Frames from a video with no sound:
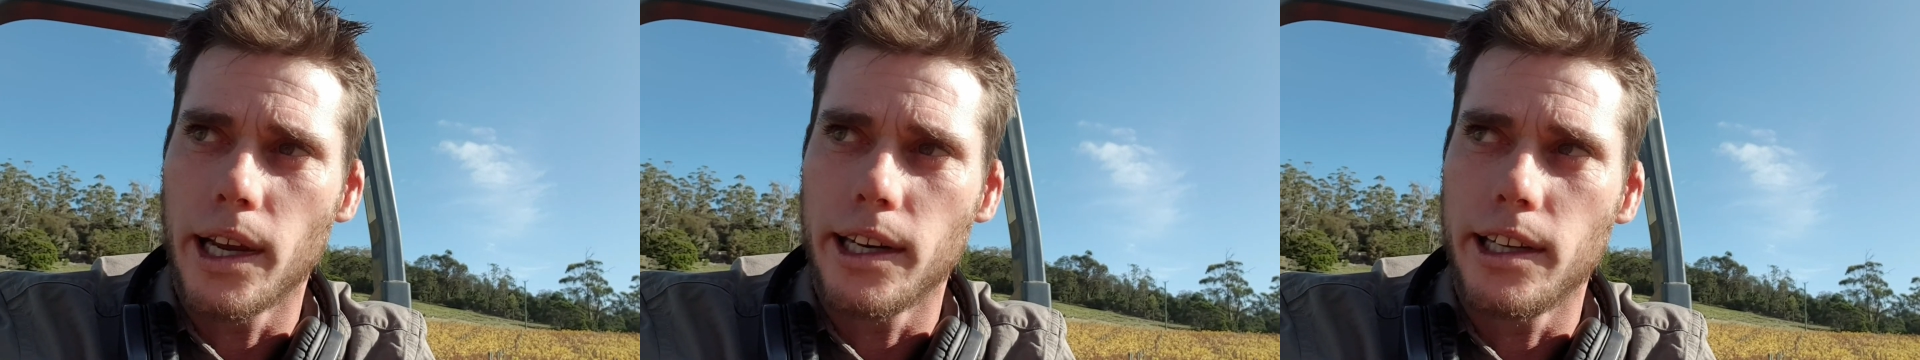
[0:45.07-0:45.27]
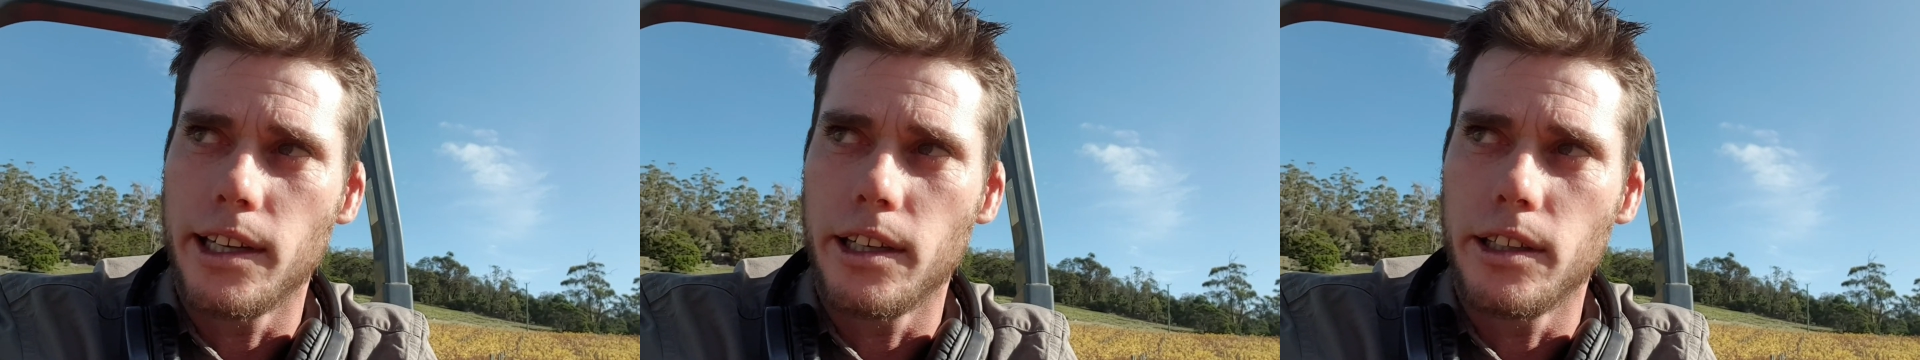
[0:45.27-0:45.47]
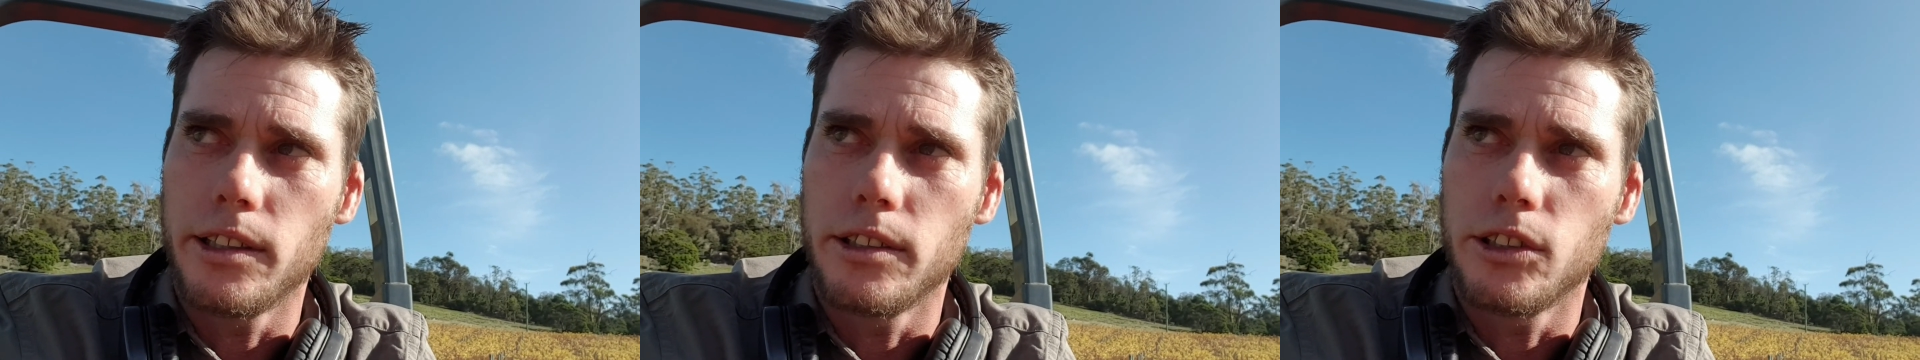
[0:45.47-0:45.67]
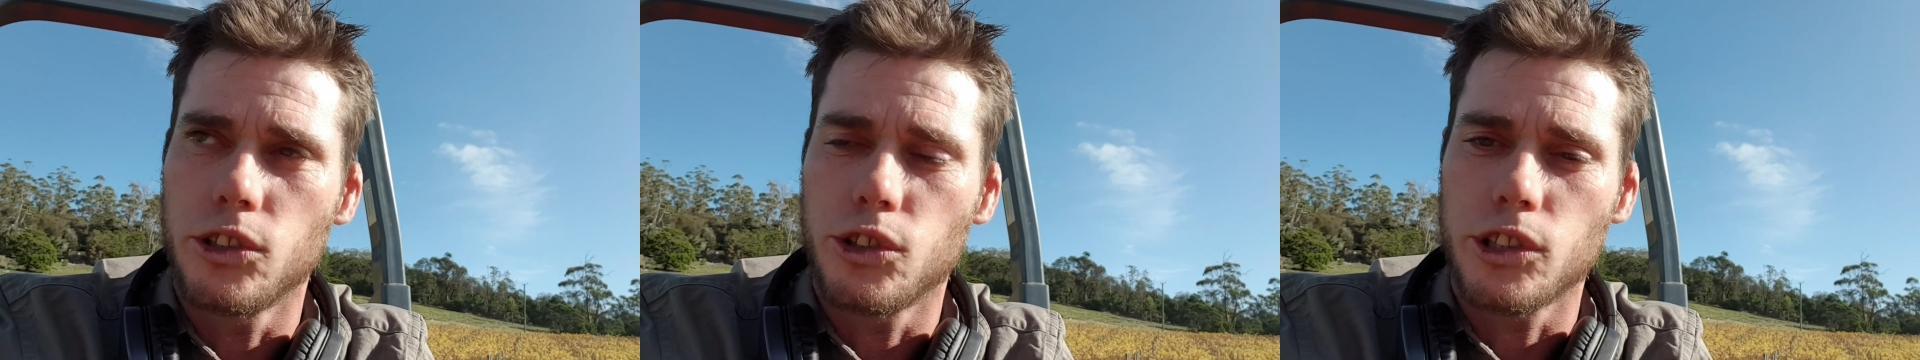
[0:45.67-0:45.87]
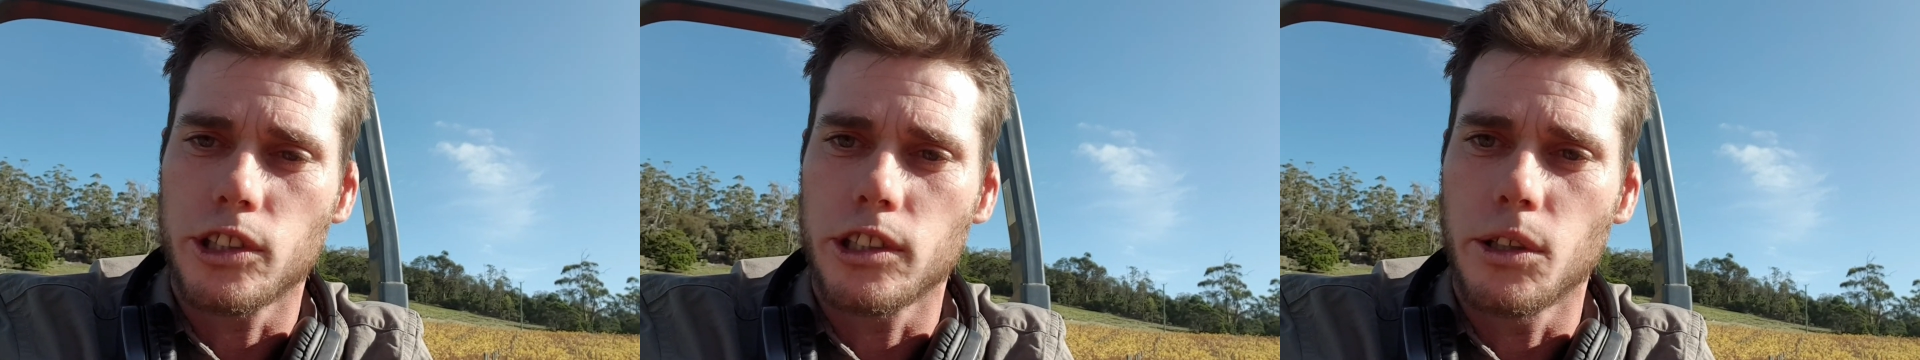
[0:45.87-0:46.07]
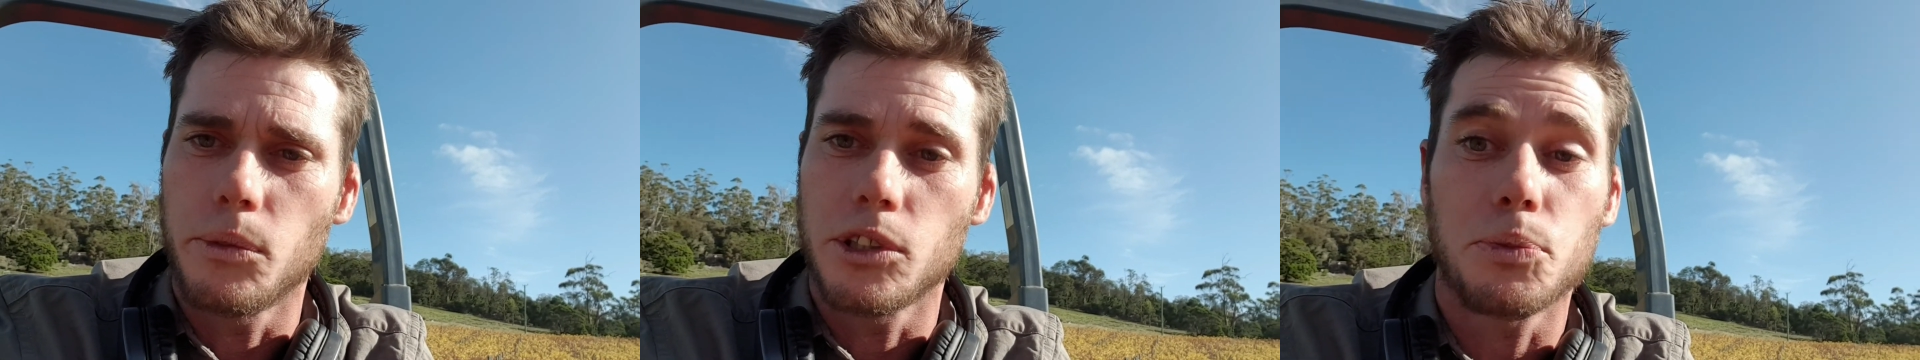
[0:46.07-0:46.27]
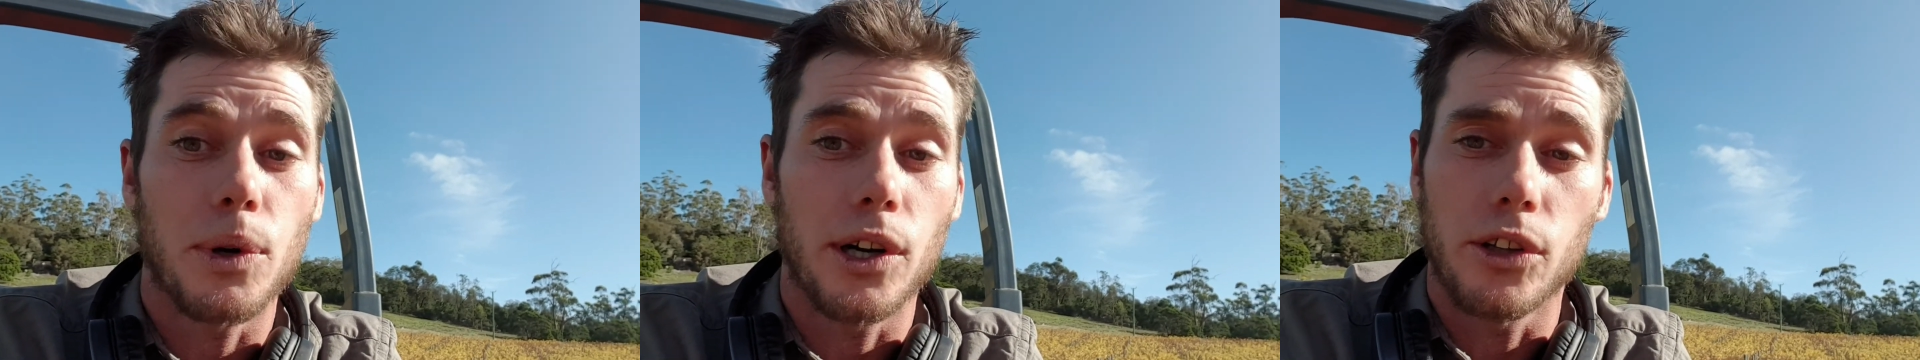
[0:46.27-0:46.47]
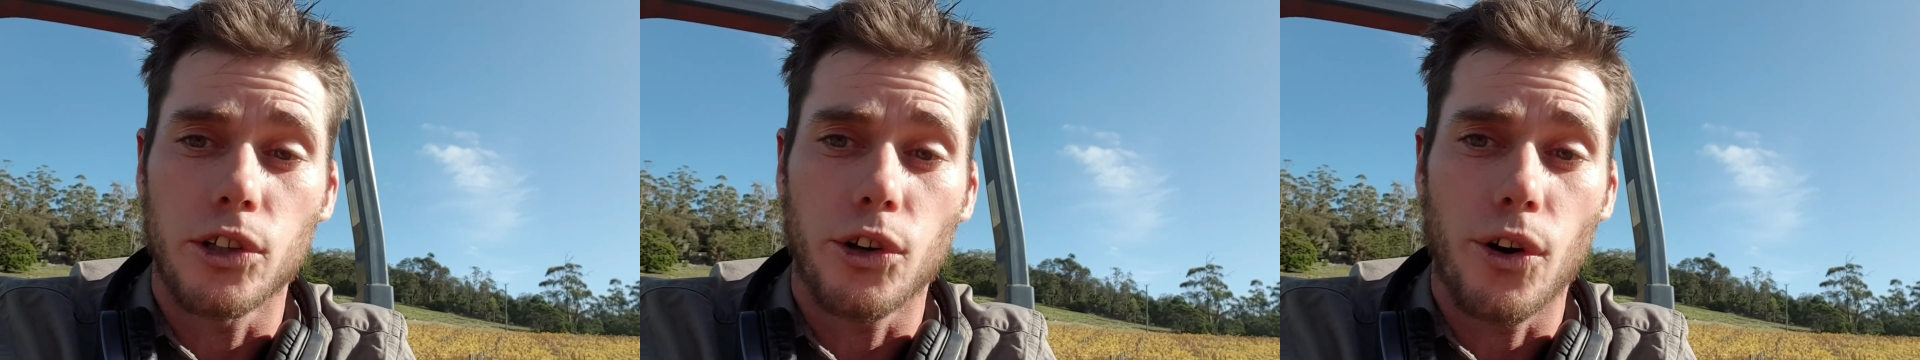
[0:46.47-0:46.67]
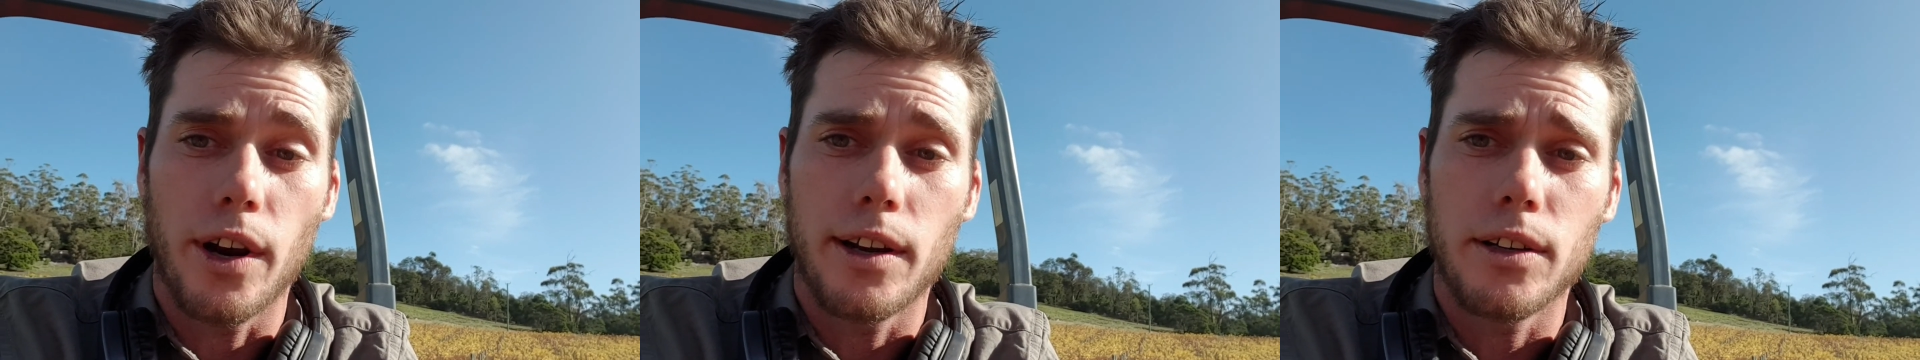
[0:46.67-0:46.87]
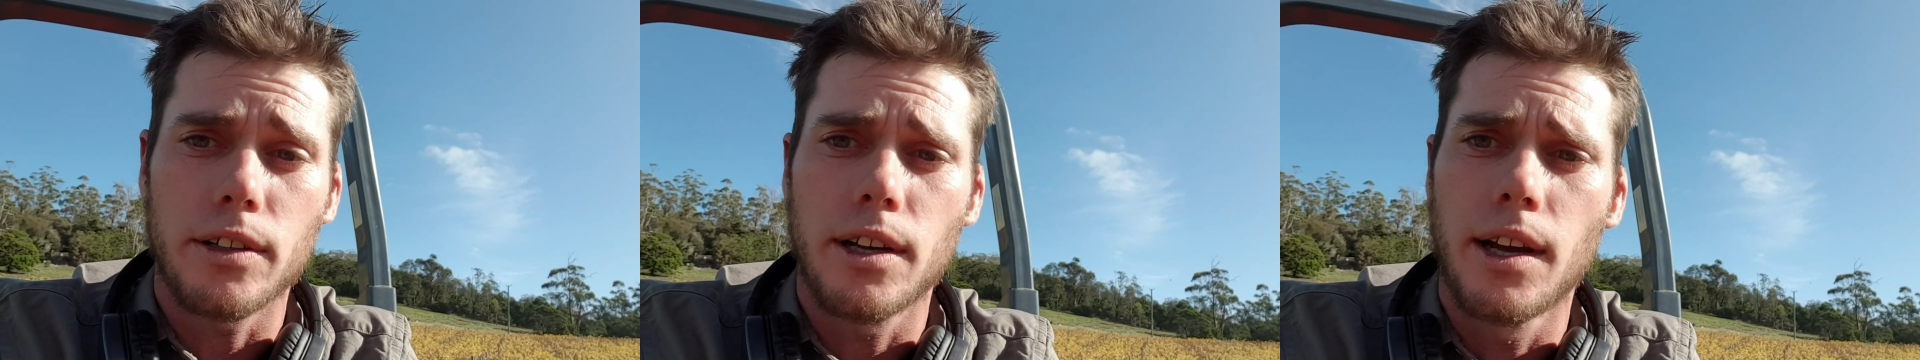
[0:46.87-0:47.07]
any nutrition that we spread on the
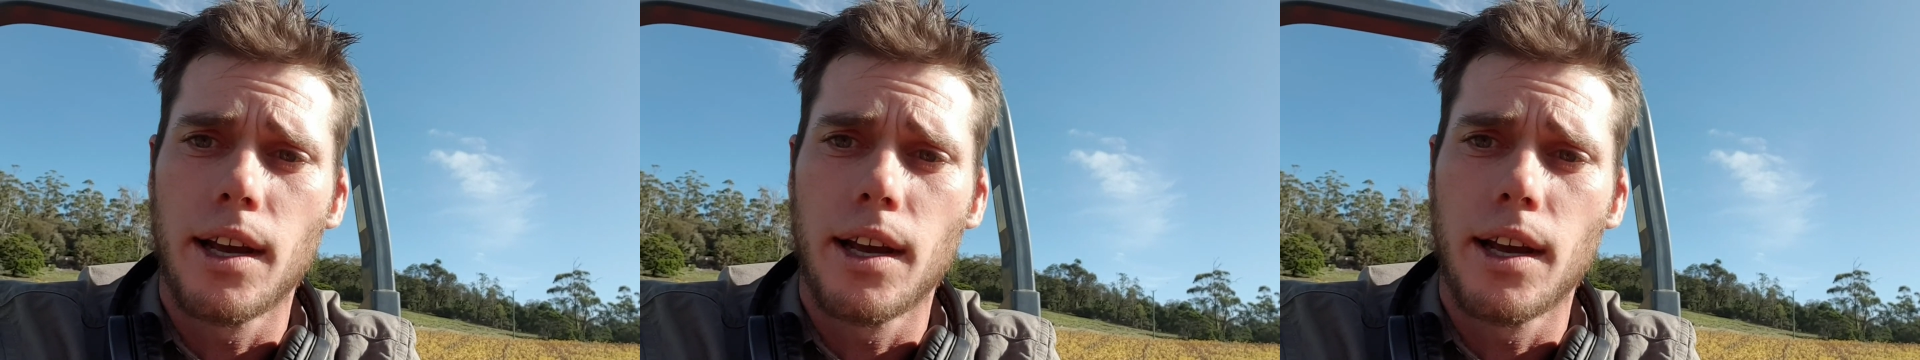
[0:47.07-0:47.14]
ground,